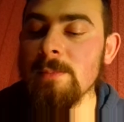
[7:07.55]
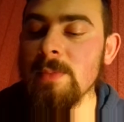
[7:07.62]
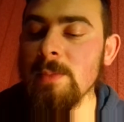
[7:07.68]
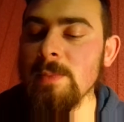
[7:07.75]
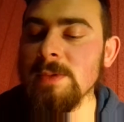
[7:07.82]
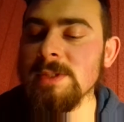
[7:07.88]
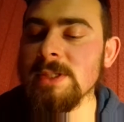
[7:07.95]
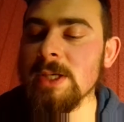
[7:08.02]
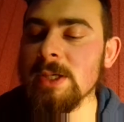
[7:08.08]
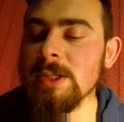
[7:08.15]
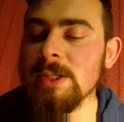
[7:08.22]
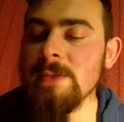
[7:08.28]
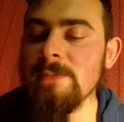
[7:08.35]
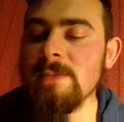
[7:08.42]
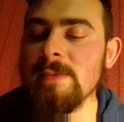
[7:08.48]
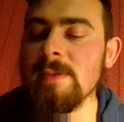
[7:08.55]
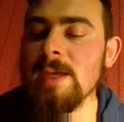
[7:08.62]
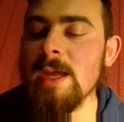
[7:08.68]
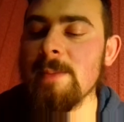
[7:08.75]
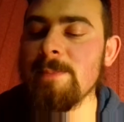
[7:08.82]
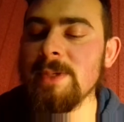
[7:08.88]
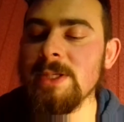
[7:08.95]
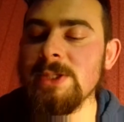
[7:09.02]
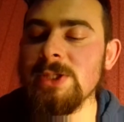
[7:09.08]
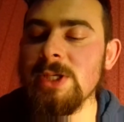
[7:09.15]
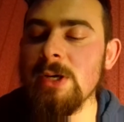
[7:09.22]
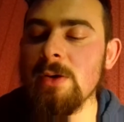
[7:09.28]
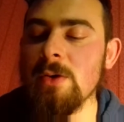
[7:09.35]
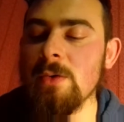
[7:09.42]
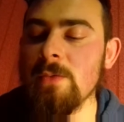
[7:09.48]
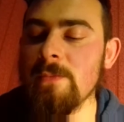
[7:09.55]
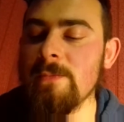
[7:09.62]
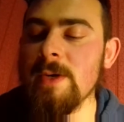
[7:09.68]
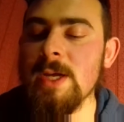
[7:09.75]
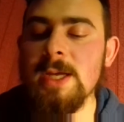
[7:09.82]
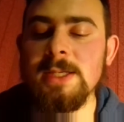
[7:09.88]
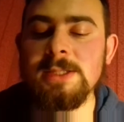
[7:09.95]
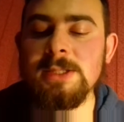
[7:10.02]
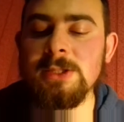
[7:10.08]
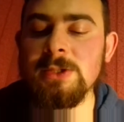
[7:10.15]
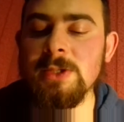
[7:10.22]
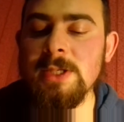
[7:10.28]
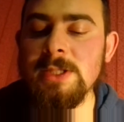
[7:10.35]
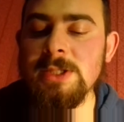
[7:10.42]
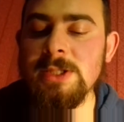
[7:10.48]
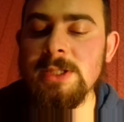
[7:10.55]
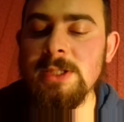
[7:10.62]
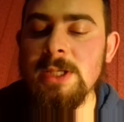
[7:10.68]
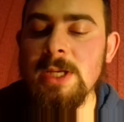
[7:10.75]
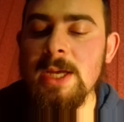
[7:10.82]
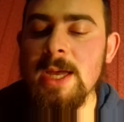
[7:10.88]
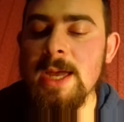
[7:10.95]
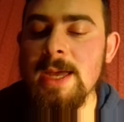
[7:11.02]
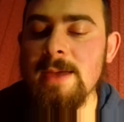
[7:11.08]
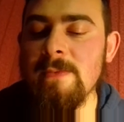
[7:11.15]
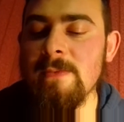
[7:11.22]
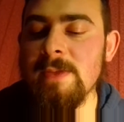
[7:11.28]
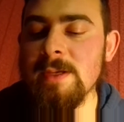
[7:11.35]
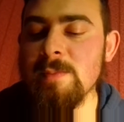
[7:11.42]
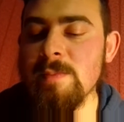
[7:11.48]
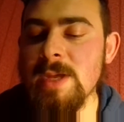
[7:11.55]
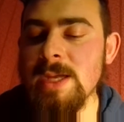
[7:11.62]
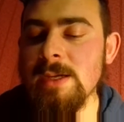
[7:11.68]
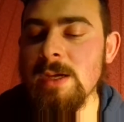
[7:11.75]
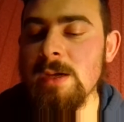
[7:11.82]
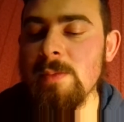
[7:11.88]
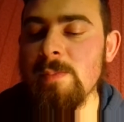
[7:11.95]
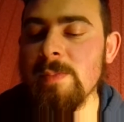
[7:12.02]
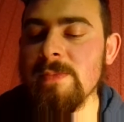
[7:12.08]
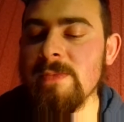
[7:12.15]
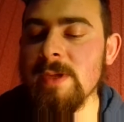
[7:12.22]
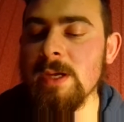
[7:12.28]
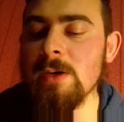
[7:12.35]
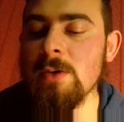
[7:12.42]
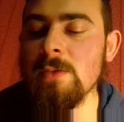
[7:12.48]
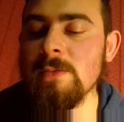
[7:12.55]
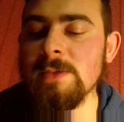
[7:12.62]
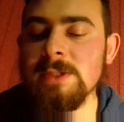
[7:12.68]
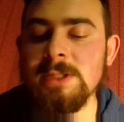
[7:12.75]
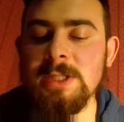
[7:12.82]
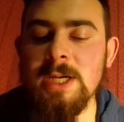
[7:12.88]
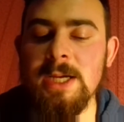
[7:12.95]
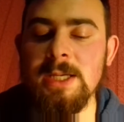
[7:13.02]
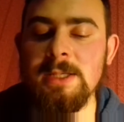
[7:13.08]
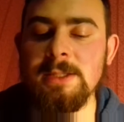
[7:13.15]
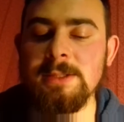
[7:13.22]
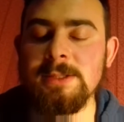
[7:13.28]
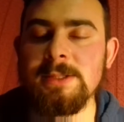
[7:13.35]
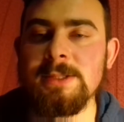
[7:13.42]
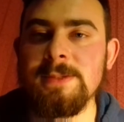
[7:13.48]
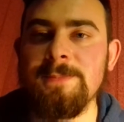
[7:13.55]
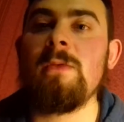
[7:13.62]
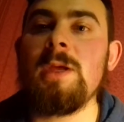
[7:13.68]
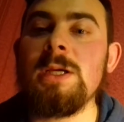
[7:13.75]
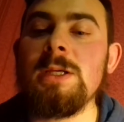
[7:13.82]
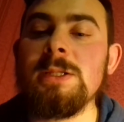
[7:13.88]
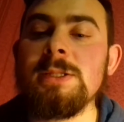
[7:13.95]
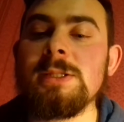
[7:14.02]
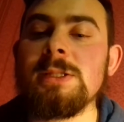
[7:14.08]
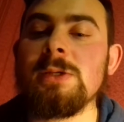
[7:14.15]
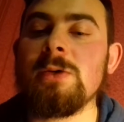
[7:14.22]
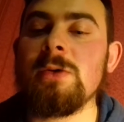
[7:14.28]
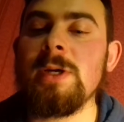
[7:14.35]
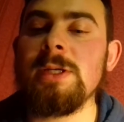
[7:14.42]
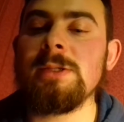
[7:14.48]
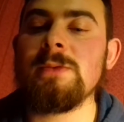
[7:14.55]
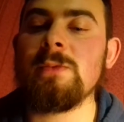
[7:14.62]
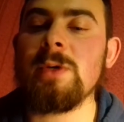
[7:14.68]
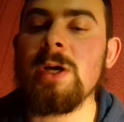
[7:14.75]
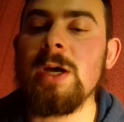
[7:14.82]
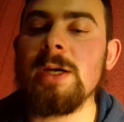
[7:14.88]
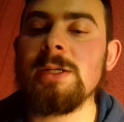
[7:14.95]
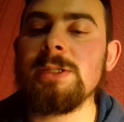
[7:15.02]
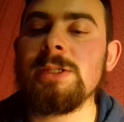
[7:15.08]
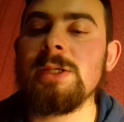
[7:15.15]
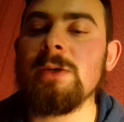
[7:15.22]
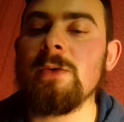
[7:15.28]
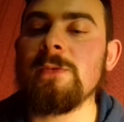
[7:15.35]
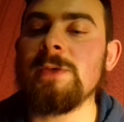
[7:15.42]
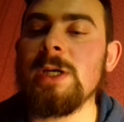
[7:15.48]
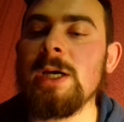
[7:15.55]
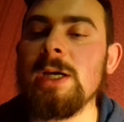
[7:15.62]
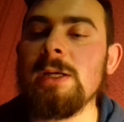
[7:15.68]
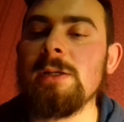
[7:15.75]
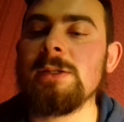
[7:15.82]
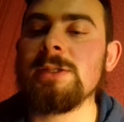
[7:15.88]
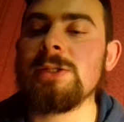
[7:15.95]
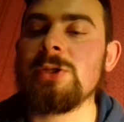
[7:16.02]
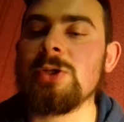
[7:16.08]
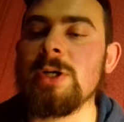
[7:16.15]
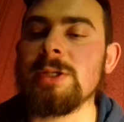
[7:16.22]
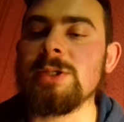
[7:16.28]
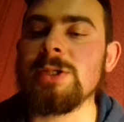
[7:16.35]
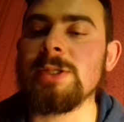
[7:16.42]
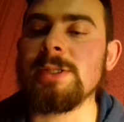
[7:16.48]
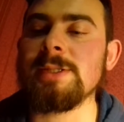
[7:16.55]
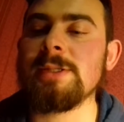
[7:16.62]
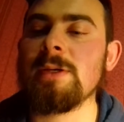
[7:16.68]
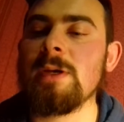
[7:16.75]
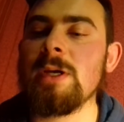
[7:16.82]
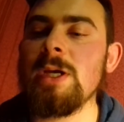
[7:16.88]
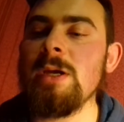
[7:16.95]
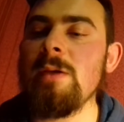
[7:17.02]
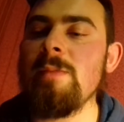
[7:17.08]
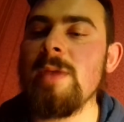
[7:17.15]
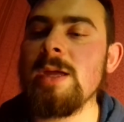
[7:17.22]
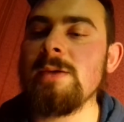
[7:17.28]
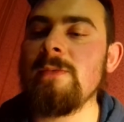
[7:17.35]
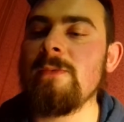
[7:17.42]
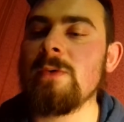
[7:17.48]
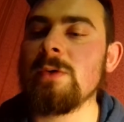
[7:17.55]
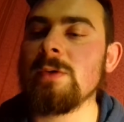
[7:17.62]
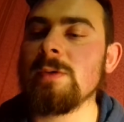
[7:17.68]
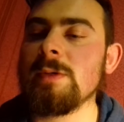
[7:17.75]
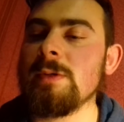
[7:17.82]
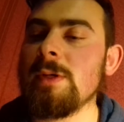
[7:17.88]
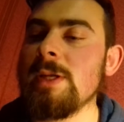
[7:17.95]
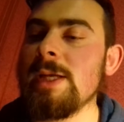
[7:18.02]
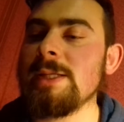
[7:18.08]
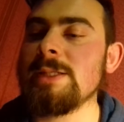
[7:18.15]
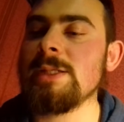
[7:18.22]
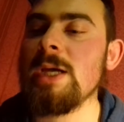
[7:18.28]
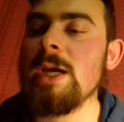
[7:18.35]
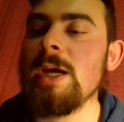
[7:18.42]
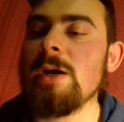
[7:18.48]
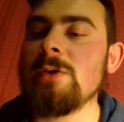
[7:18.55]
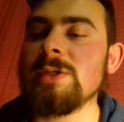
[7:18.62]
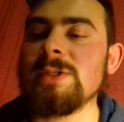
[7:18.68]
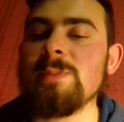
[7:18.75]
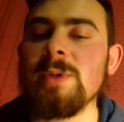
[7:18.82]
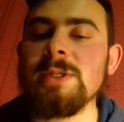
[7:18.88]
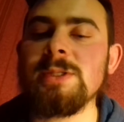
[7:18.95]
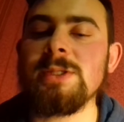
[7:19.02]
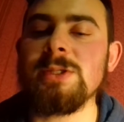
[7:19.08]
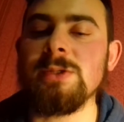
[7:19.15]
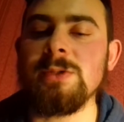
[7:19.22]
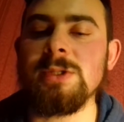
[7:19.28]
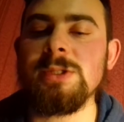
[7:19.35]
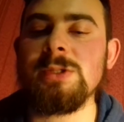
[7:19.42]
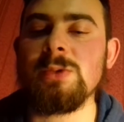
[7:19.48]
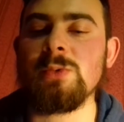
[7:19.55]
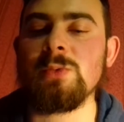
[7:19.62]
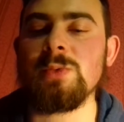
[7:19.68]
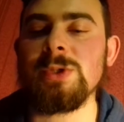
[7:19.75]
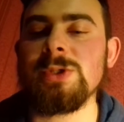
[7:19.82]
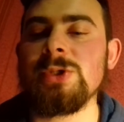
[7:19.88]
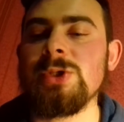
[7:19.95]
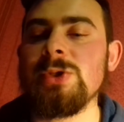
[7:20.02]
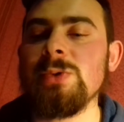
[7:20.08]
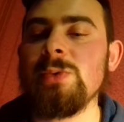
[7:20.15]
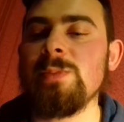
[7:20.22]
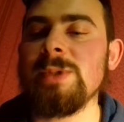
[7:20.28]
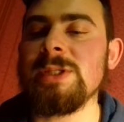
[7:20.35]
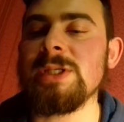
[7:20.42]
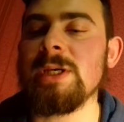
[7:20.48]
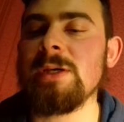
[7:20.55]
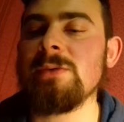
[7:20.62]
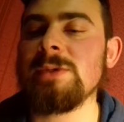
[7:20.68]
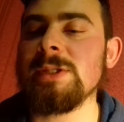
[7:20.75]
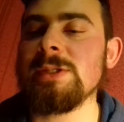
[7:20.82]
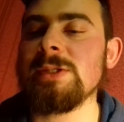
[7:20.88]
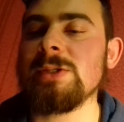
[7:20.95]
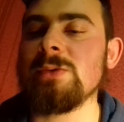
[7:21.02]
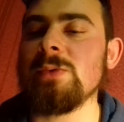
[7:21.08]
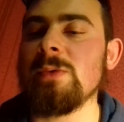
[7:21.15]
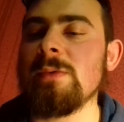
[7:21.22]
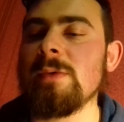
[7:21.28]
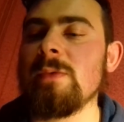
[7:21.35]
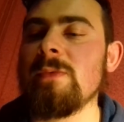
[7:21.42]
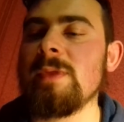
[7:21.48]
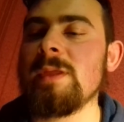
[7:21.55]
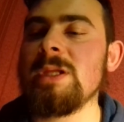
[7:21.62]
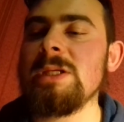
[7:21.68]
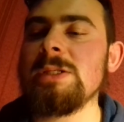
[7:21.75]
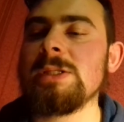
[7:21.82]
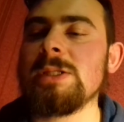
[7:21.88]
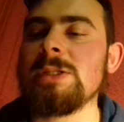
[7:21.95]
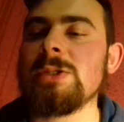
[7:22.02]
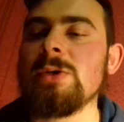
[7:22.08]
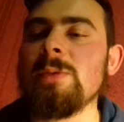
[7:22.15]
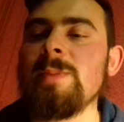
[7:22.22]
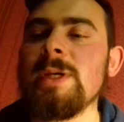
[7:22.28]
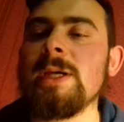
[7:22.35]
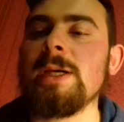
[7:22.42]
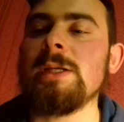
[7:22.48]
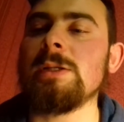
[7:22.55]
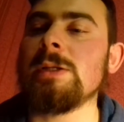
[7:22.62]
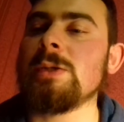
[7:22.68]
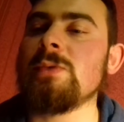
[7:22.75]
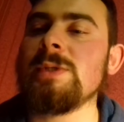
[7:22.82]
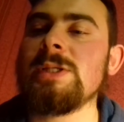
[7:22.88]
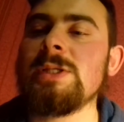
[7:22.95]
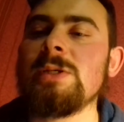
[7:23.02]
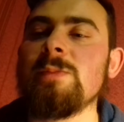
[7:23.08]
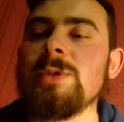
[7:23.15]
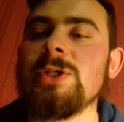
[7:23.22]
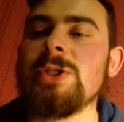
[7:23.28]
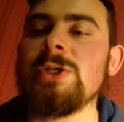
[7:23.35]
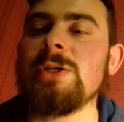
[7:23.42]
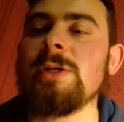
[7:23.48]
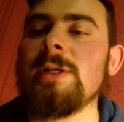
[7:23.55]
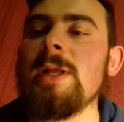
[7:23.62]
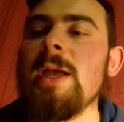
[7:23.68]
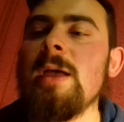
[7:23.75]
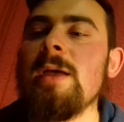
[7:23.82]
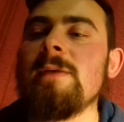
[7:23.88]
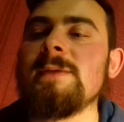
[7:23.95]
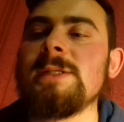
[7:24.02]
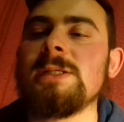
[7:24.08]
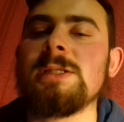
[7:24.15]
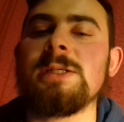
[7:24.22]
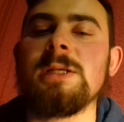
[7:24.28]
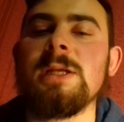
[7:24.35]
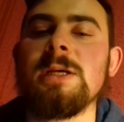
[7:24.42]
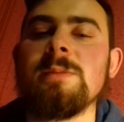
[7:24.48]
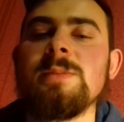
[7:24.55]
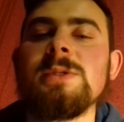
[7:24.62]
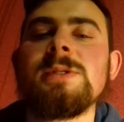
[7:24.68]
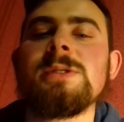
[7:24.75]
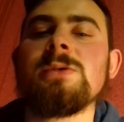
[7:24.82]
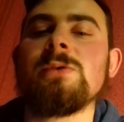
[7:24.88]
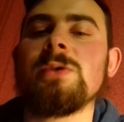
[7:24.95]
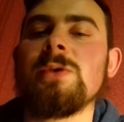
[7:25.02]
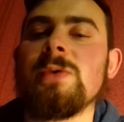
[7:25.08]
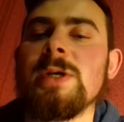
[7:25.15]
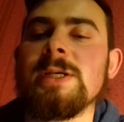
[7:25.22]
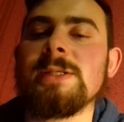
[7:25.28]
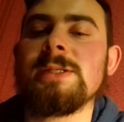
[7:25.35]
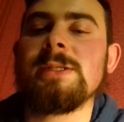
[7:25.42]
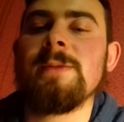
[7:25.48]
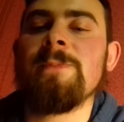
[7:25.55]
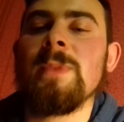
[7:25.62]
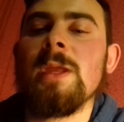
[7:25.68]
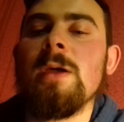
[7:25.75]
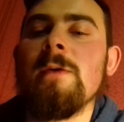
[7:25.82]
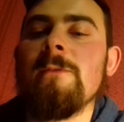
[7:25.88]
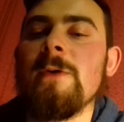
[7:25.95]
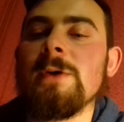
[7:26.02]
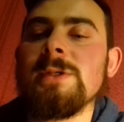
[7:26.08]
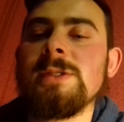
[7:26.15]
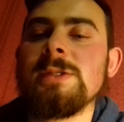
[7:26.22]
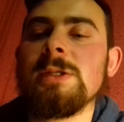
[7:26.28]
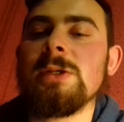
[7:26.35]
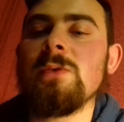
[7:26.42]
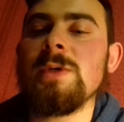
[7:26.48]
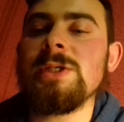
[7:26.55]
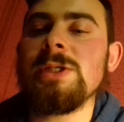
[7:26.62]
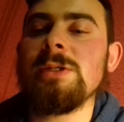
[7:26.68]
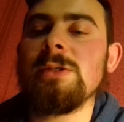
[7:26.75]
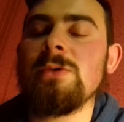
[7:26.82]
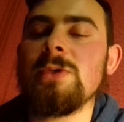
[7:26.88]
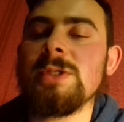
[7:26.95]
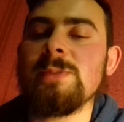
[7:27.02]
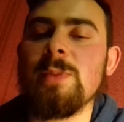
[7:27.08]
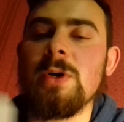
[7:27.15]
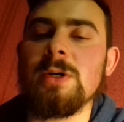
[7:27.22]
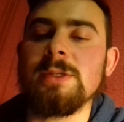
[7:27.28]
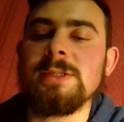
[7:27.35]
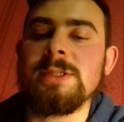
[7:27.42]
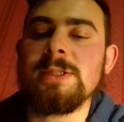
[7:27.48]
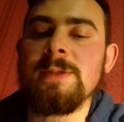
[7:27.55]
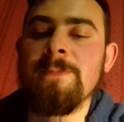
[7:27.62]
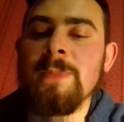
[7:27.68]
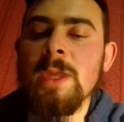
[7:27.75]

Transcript: Pupils are given a picture of situation and they make up their own dialects. It's a great variety of dialect structures. Here main 4 let response units which should be taught in school within the topic and linguistic material the syllabus requires. First, question response.